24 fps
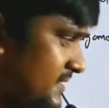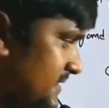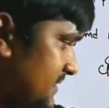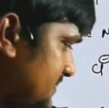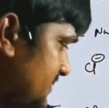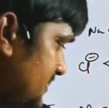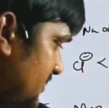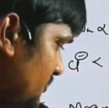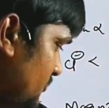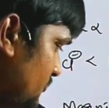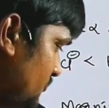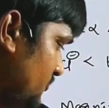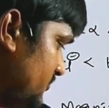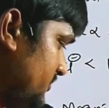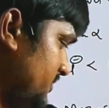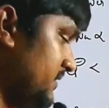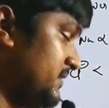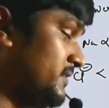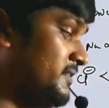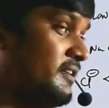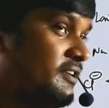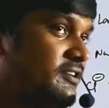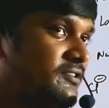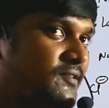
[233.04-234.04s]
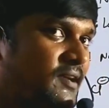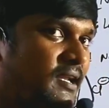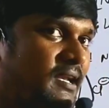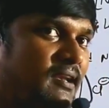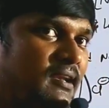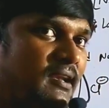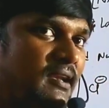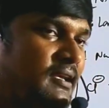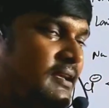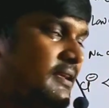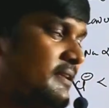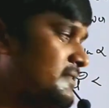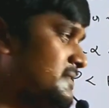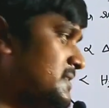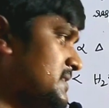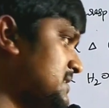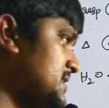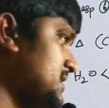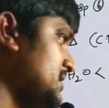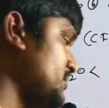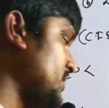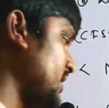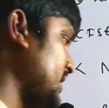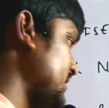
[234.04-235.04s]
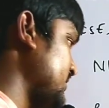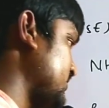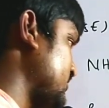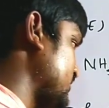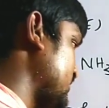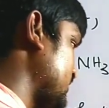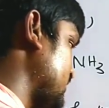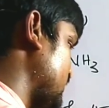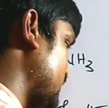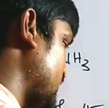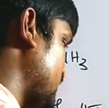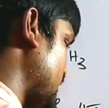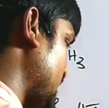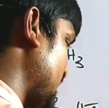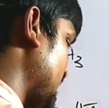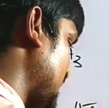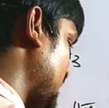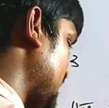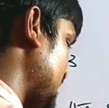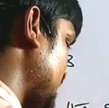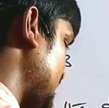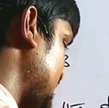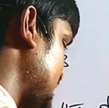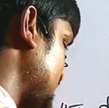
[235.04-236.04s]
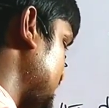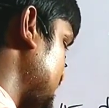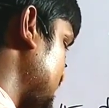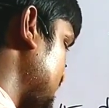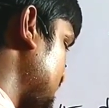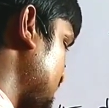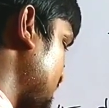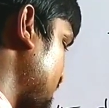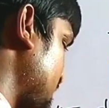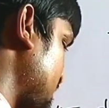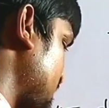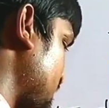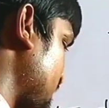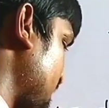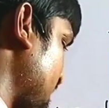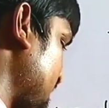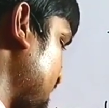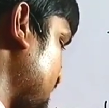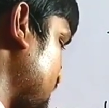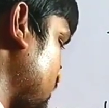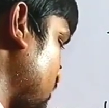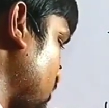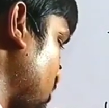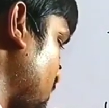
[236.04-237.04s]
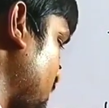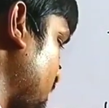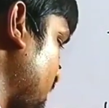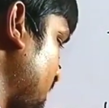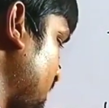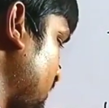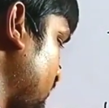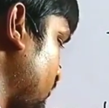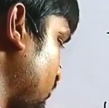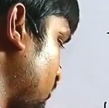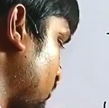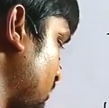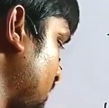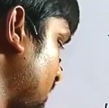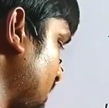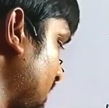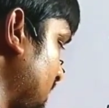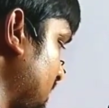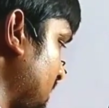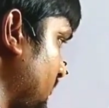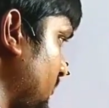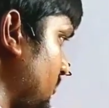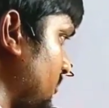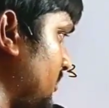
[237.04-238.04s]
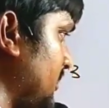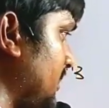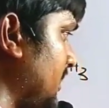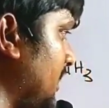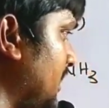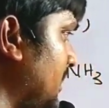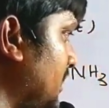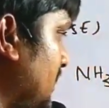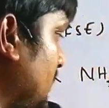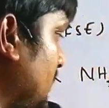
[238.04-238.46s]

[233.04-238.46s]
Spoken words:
are 16, 2 6 are 12. 16 minus 12, that is nothing but minus 0.4 delta O. They